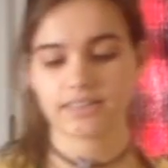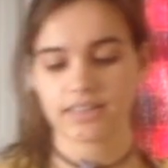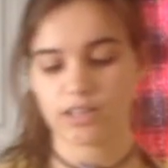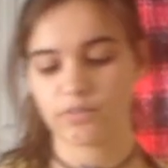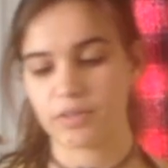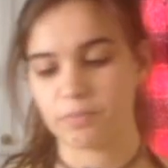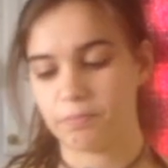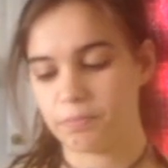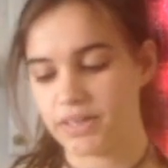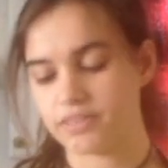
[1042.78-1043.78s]
can't tell
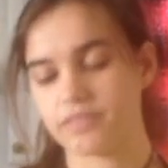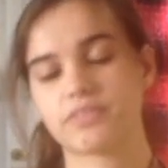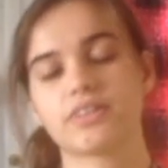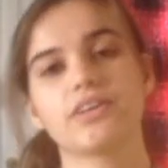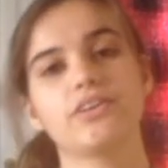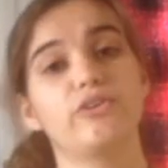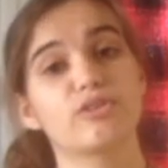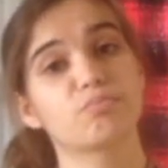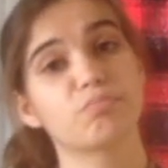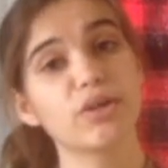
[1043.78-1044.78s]
if the piece of
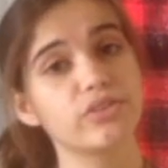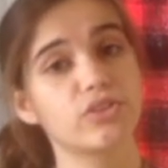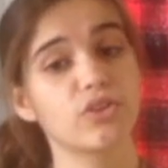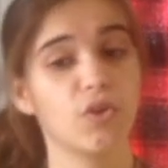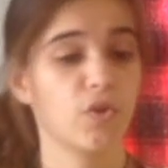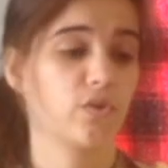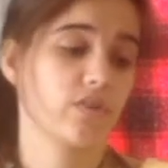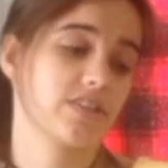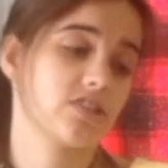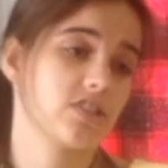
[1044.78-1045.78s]
cereal is burnt
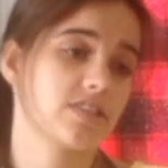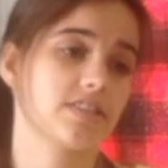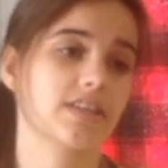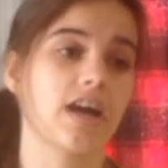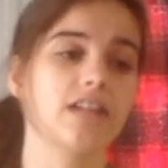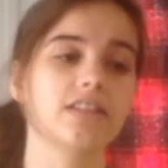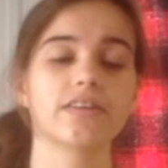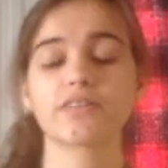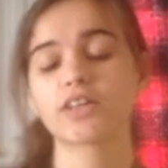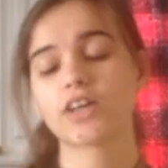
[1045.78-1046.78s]
or it's just the
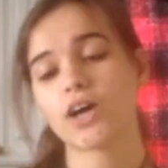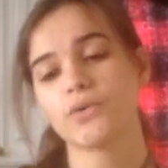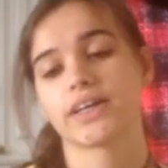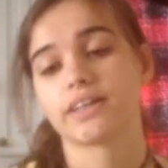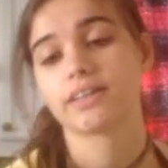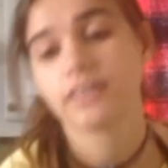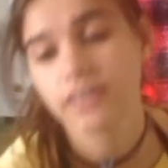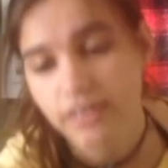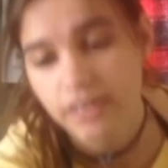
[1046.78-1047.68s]
color of the coating.